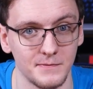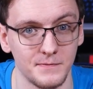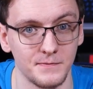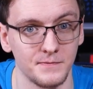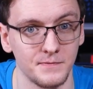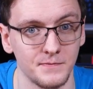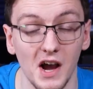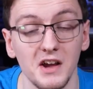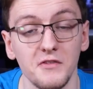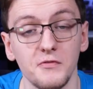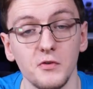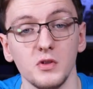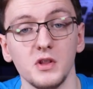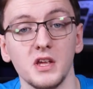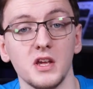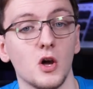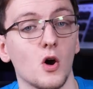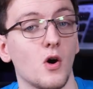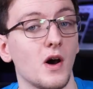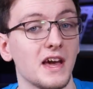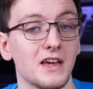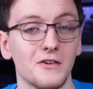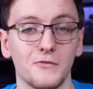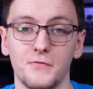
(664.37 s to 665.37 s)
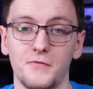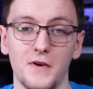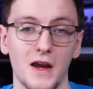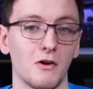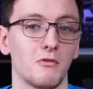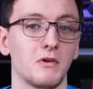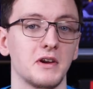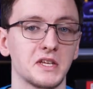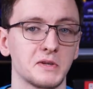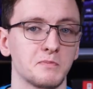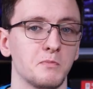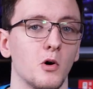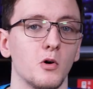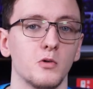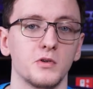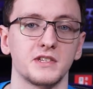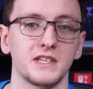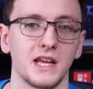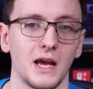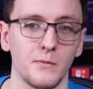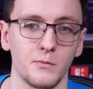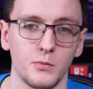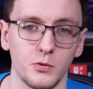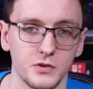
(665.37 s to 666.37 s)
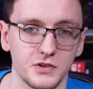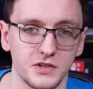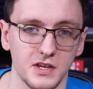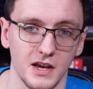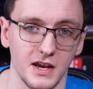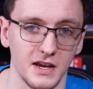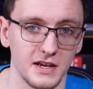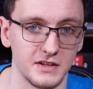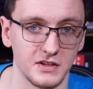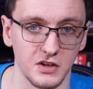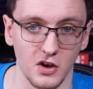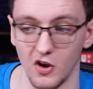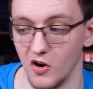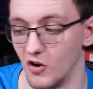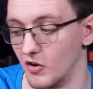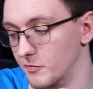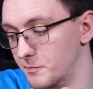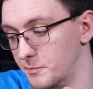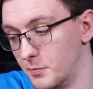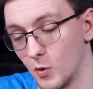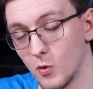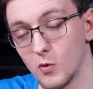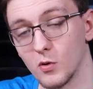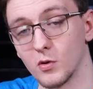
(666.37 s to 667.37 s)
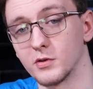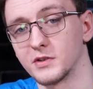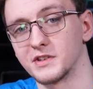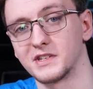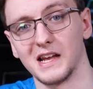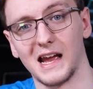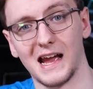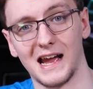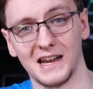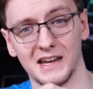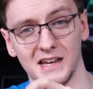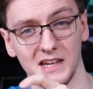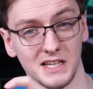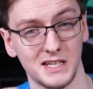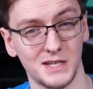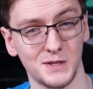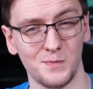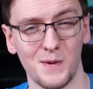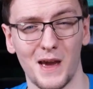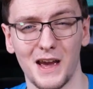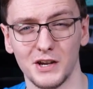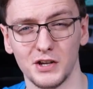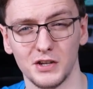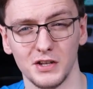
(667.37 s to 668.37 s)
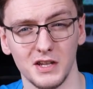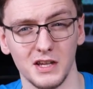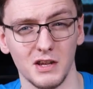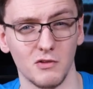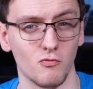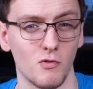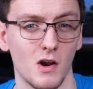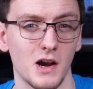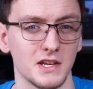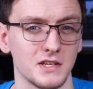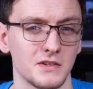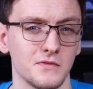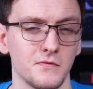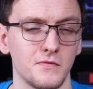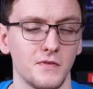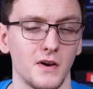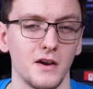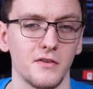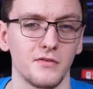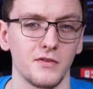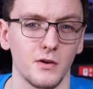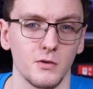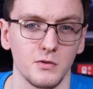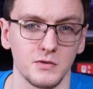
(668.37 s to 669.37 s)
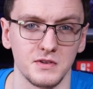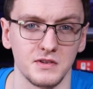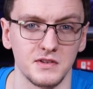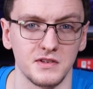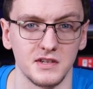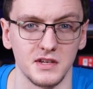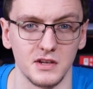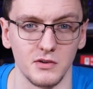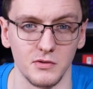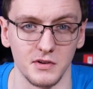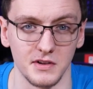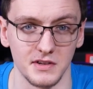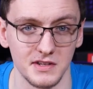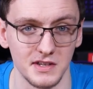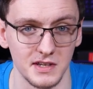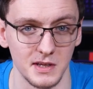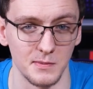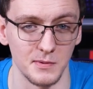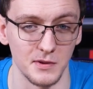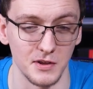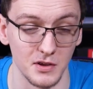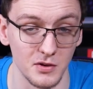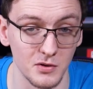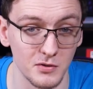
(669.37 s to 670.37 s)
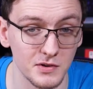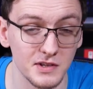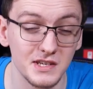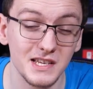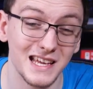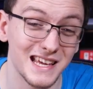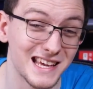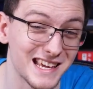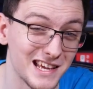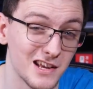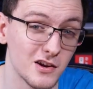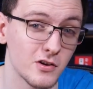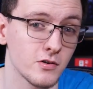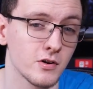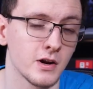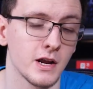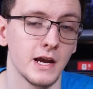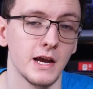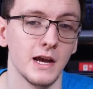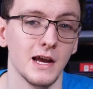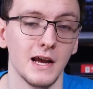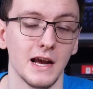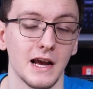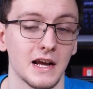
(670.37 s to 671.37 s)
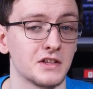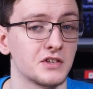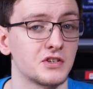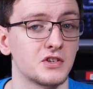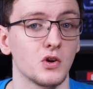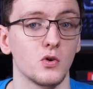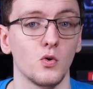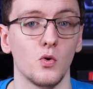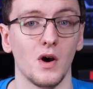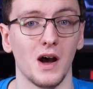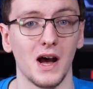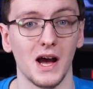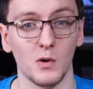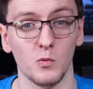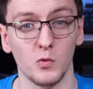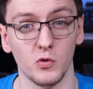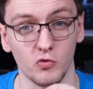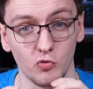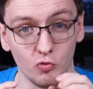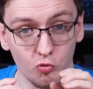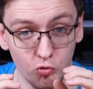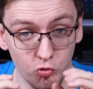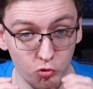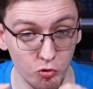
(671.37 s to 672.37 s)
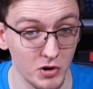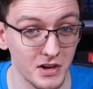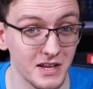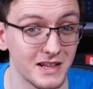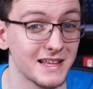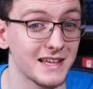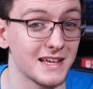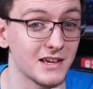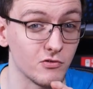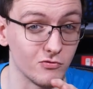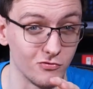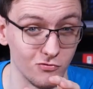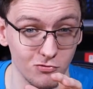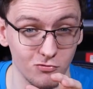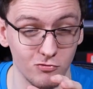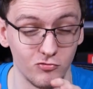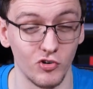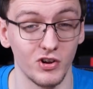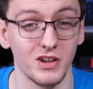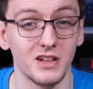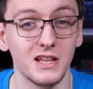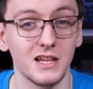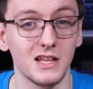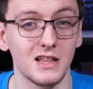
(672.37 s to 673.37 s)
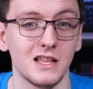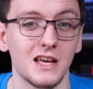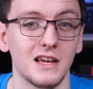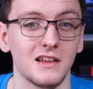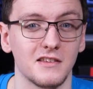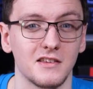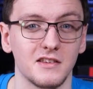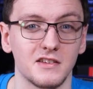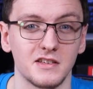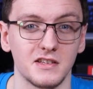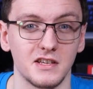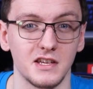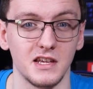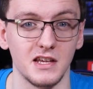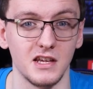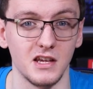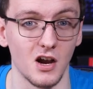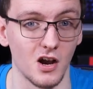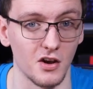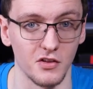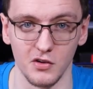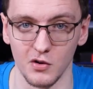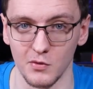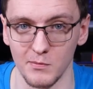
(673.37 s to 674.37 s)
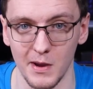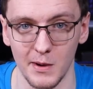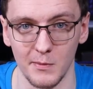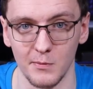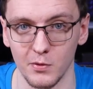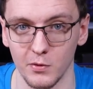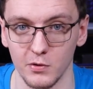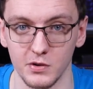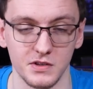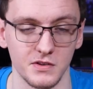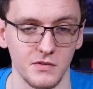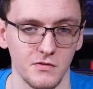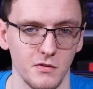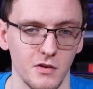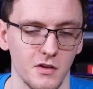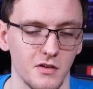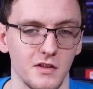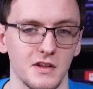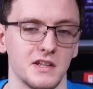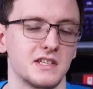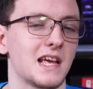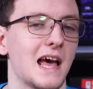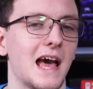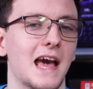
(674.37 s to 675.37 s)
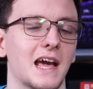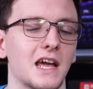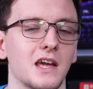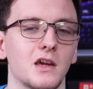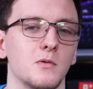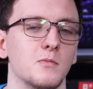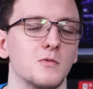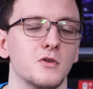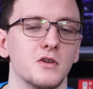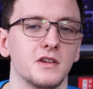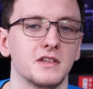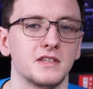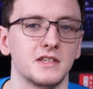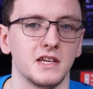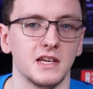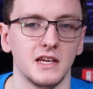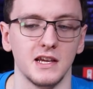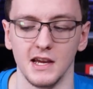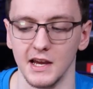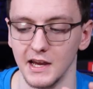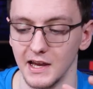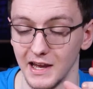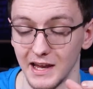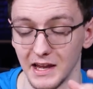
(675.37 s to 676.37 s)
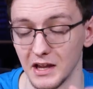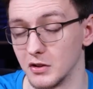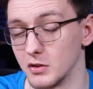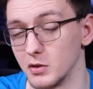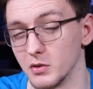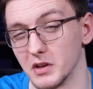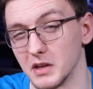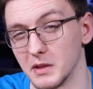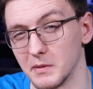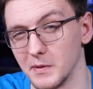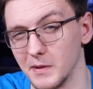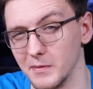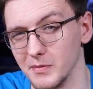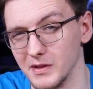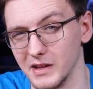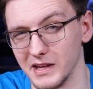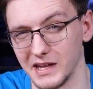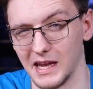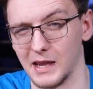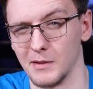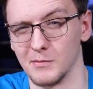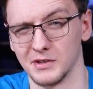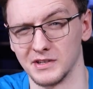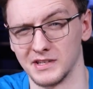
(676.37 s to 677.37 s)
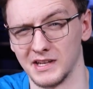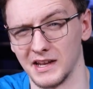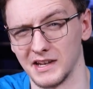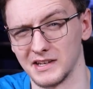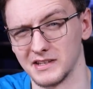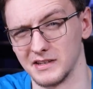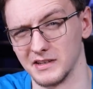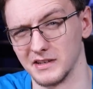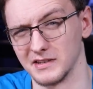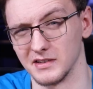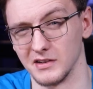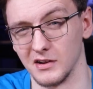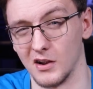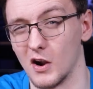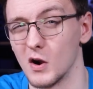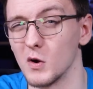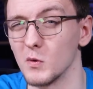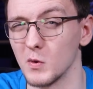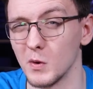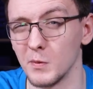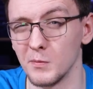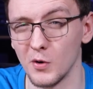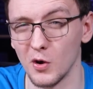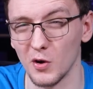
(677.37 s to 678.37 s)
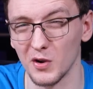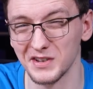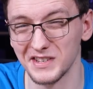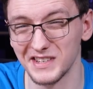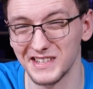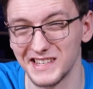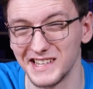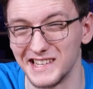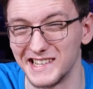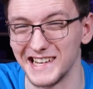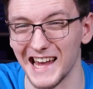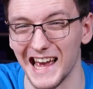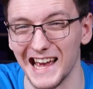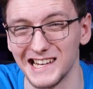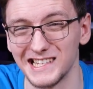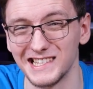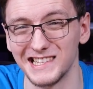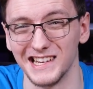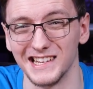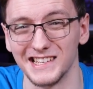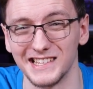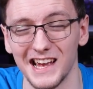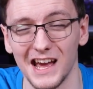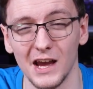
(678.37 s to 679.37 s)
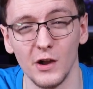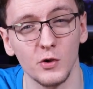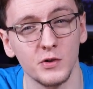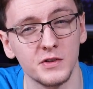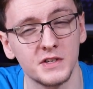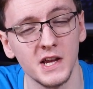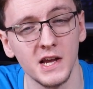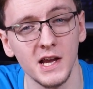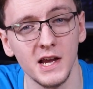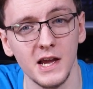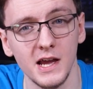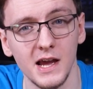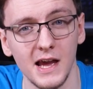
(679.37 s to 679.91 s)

Now, I've only got a very small sample size of boards and especially Ryzen 5000 series CPUs here, and so I would really, really like to see other members of the tech community, including people like GamersNexus and Hardware Unbox, to test this out,